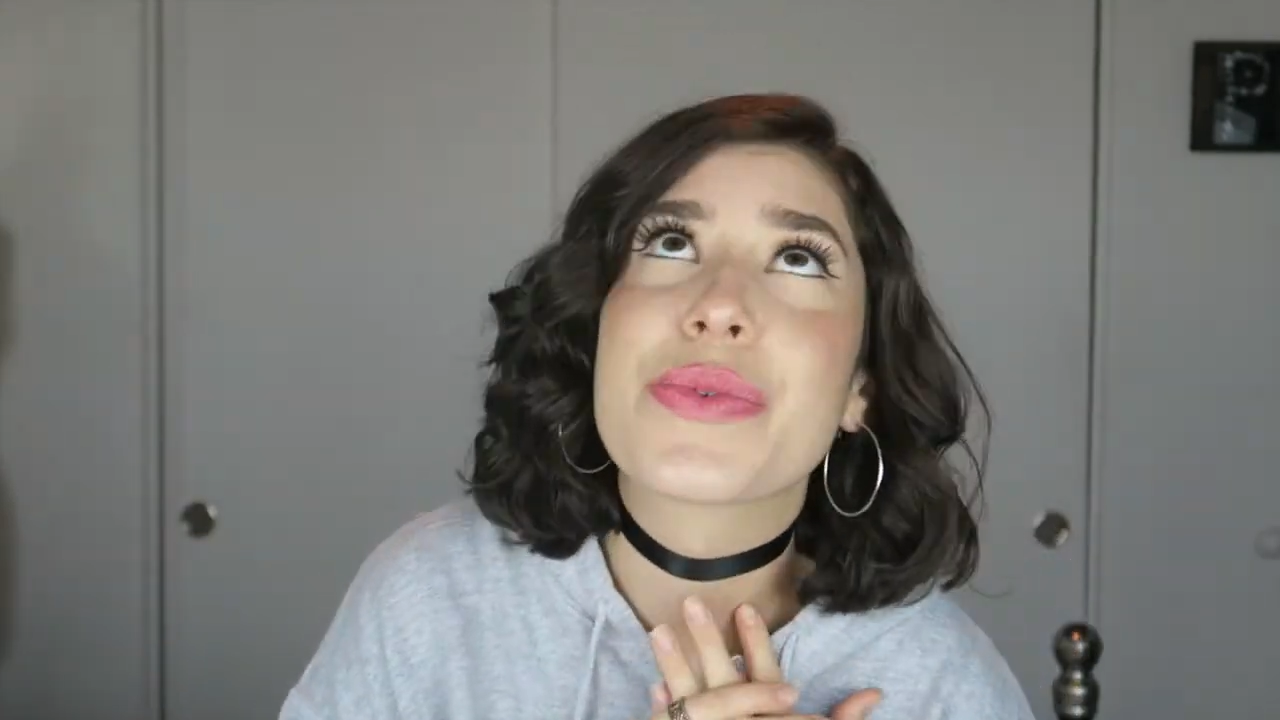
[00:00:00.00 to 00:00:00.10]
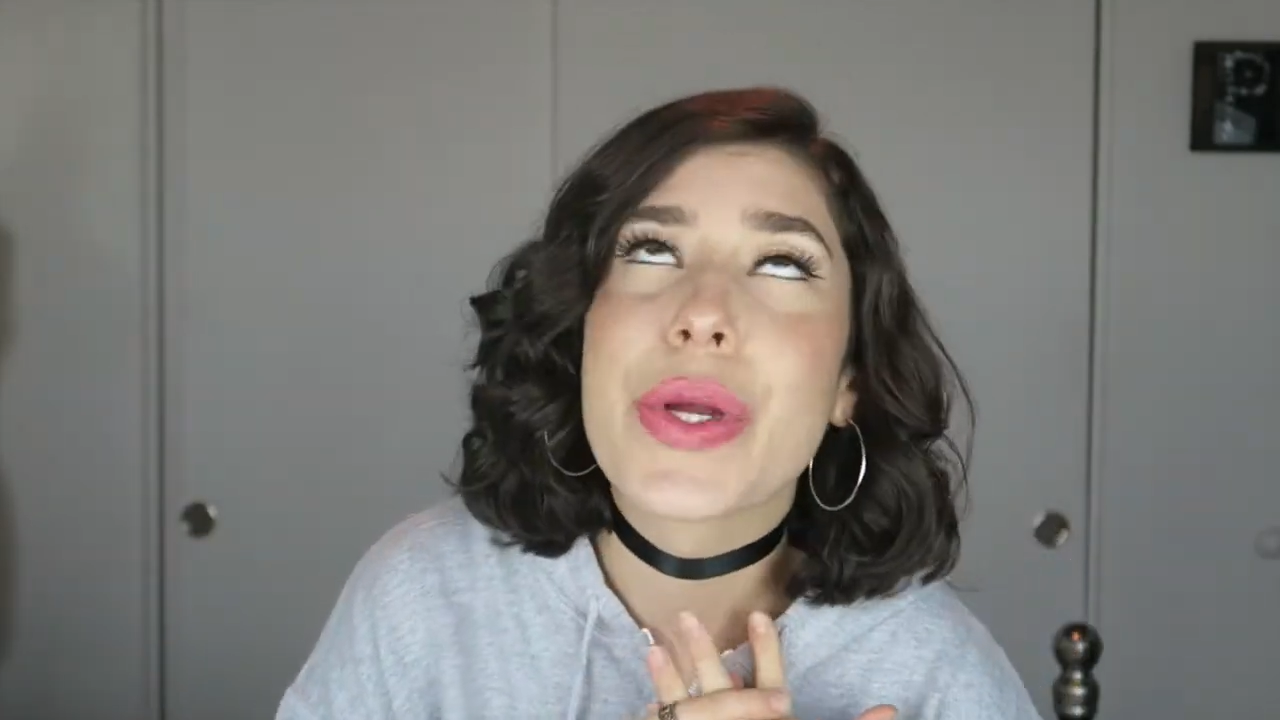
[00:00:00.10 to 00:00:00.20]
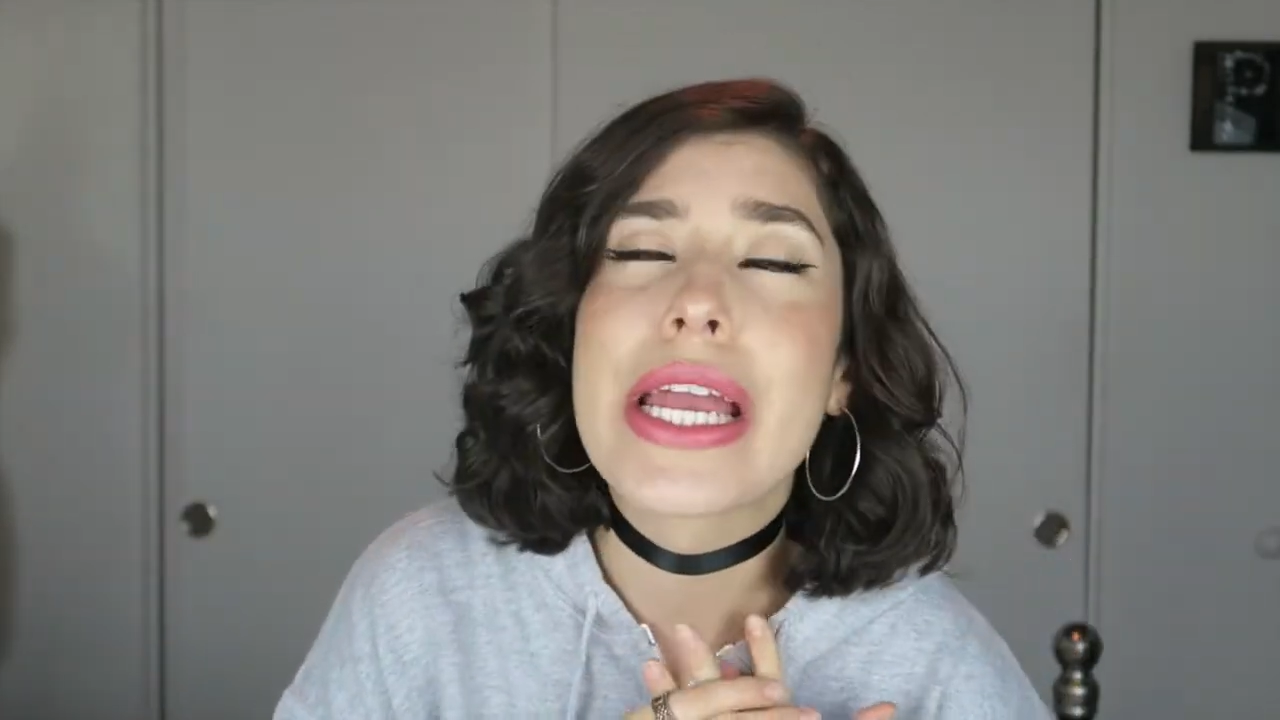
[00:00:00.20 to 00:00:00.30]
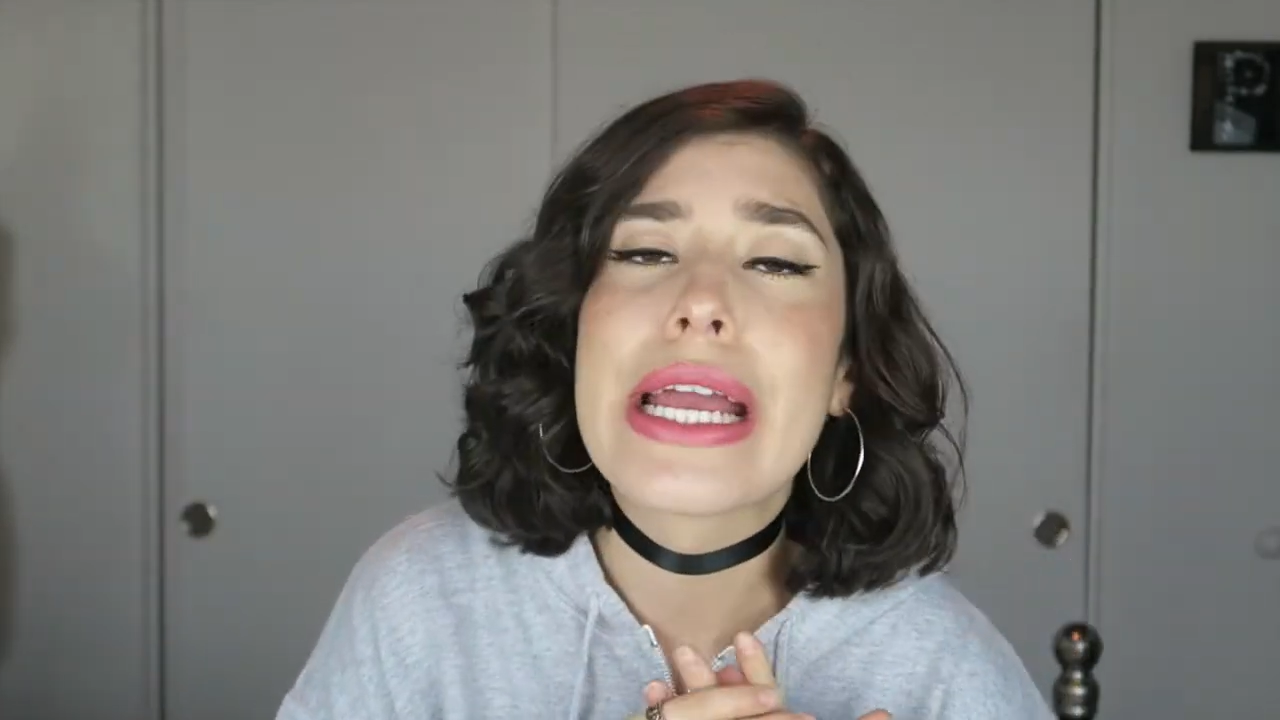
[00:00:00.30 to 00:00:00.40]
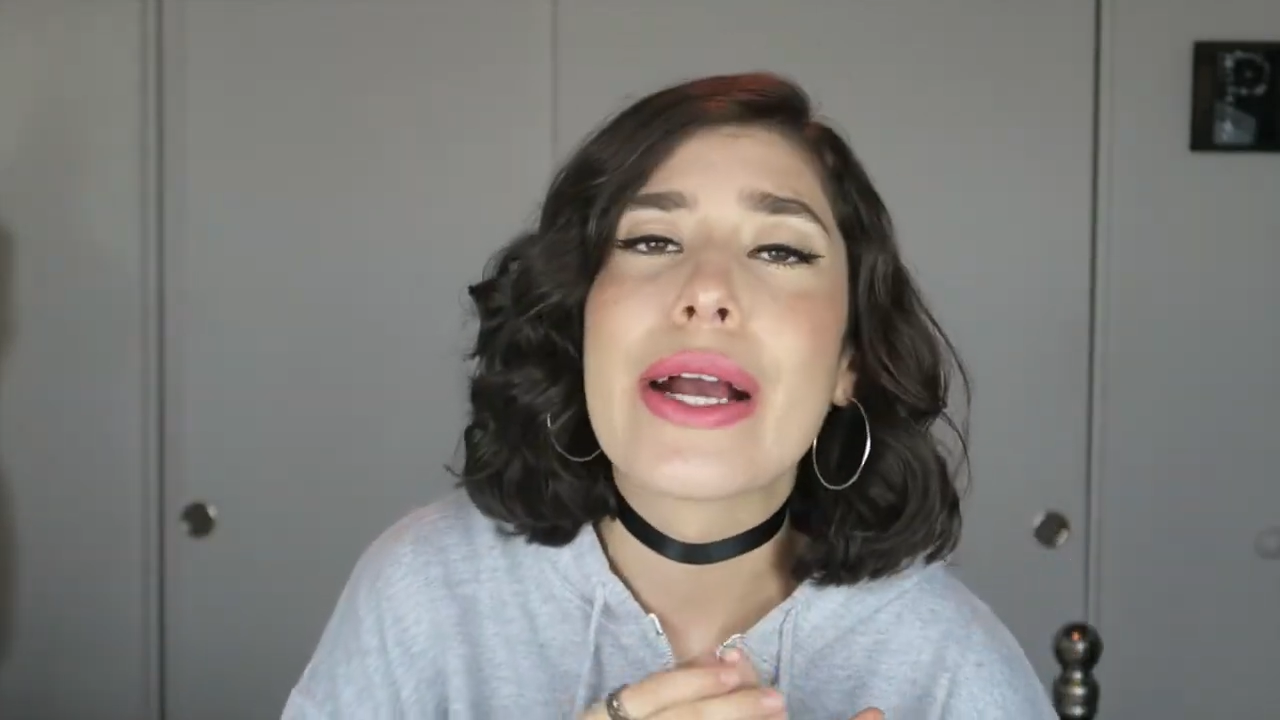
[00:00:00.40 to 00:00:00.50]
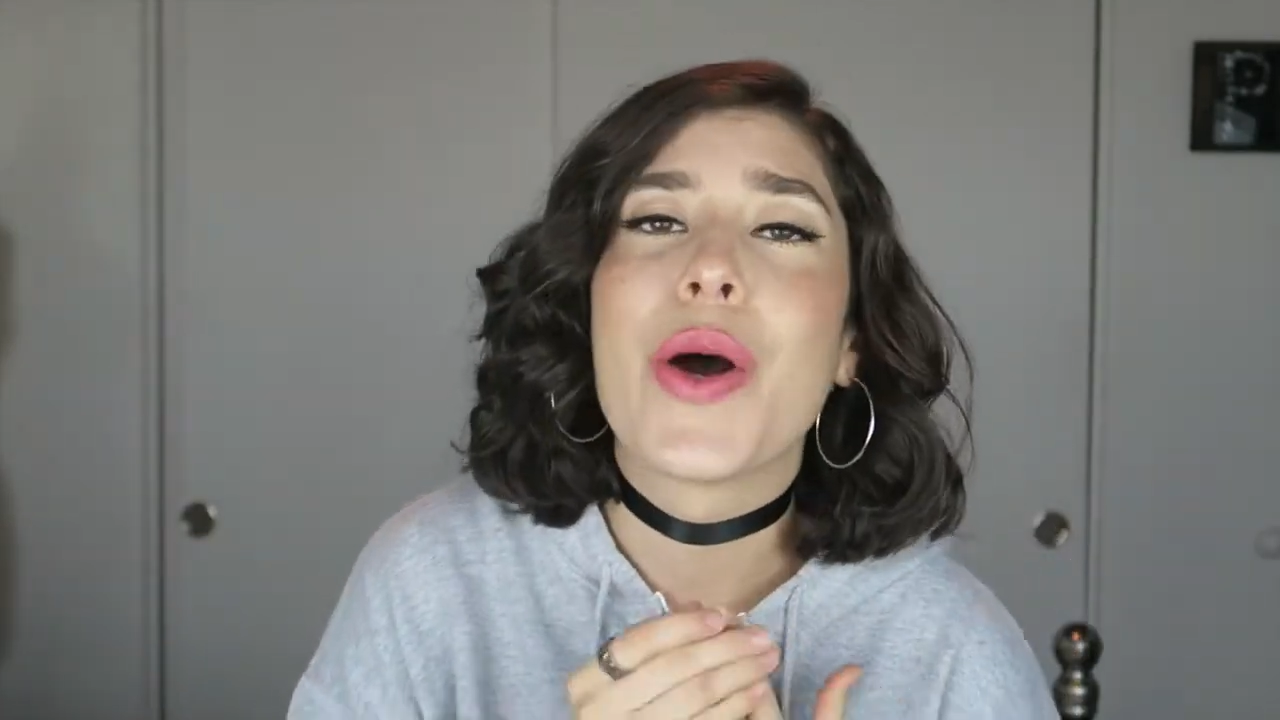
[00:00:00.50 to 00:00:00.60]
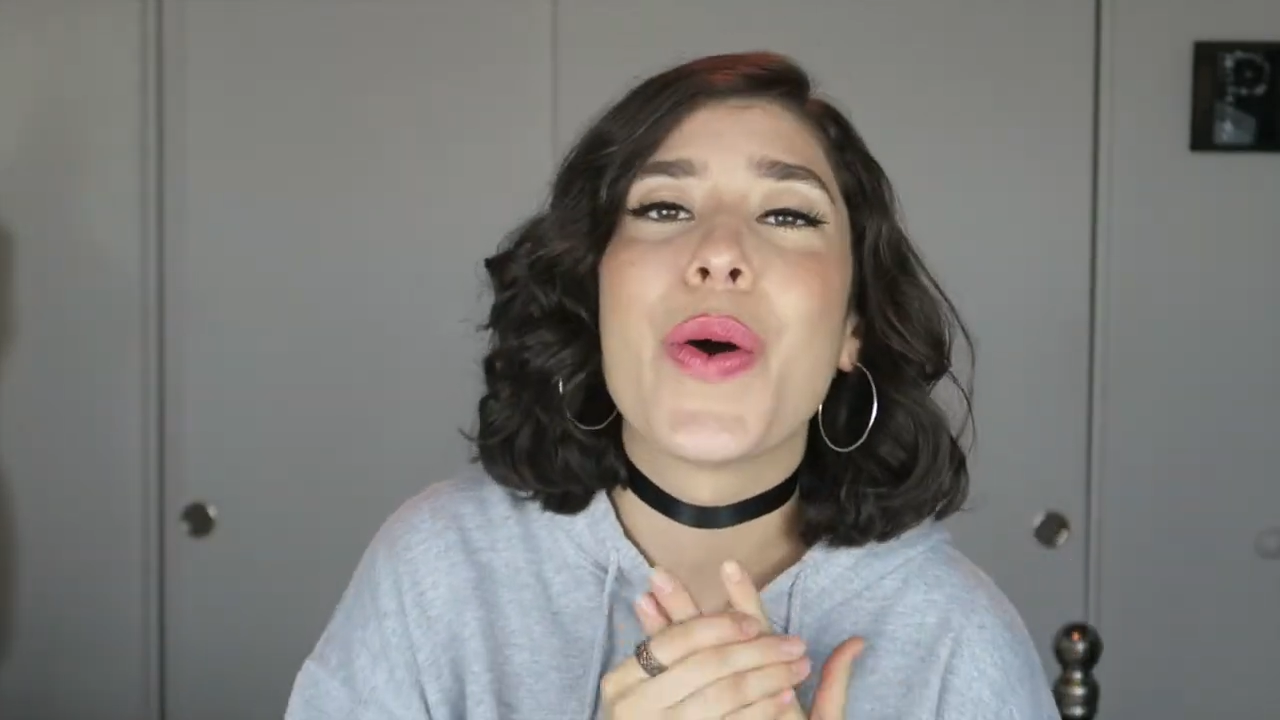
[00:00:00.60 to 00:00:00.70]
ring,